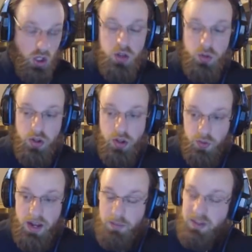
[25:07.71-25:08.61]
through the
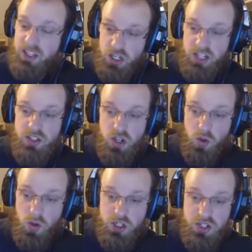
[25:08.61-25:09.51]
thread, because chances are
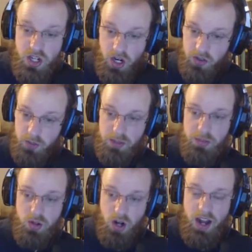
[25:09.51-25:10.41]
questions that other
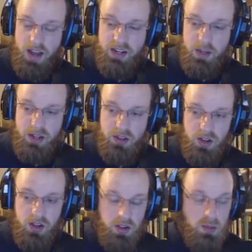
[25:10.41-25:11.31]
people are having about
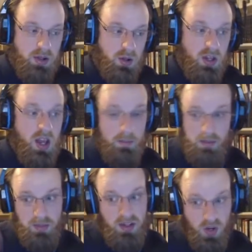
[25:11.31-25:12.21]
the build
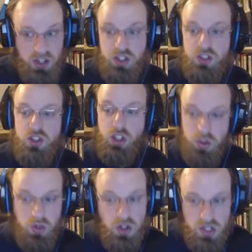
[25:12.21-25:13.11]
may be questions
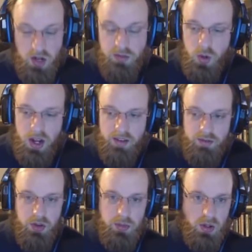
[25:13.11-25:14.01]
you yourself will have
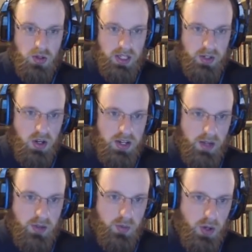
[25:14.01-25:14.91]
for the build later on
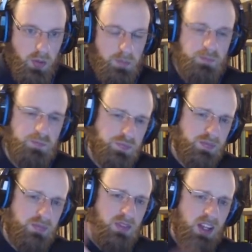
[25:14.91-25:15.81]
down the road.
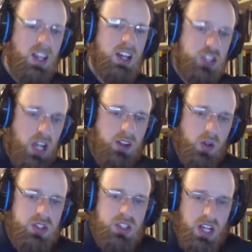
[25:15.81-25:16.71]
Check
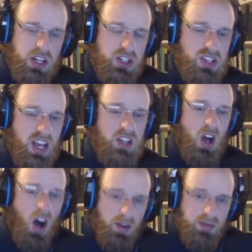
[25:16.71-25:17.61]
those discussions as
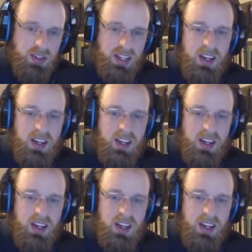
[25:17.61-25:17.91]
oftentimes